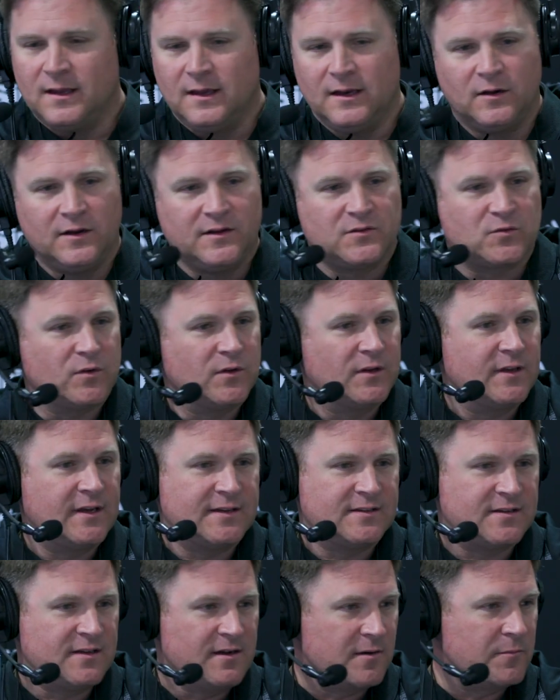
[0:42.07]
You know, he's really,
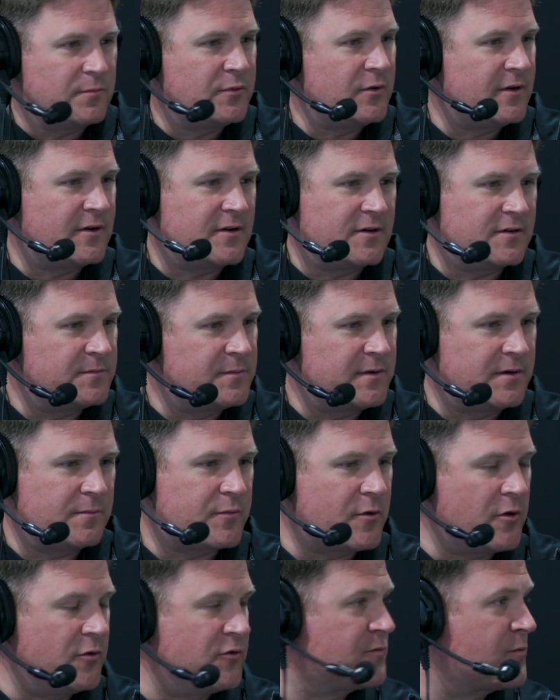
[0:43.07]
as a young player, has been a
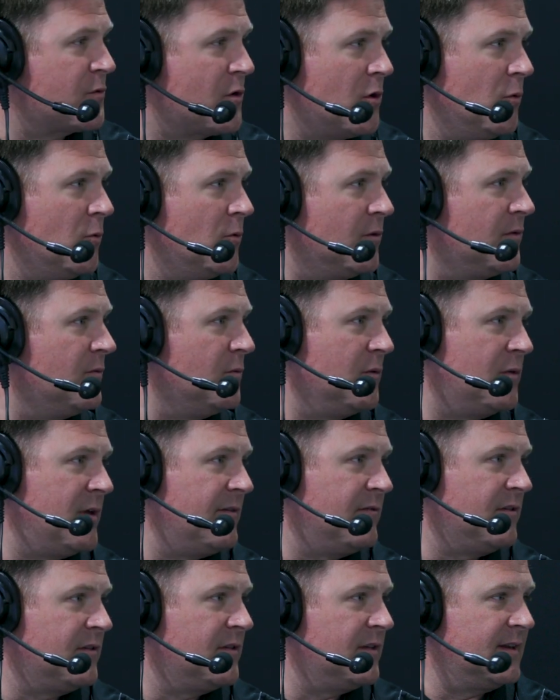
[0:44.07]
pro's pro with
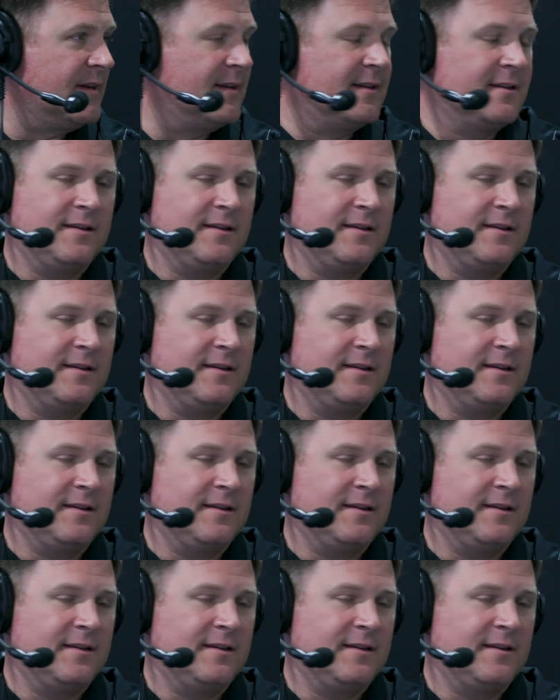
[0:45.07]
everything,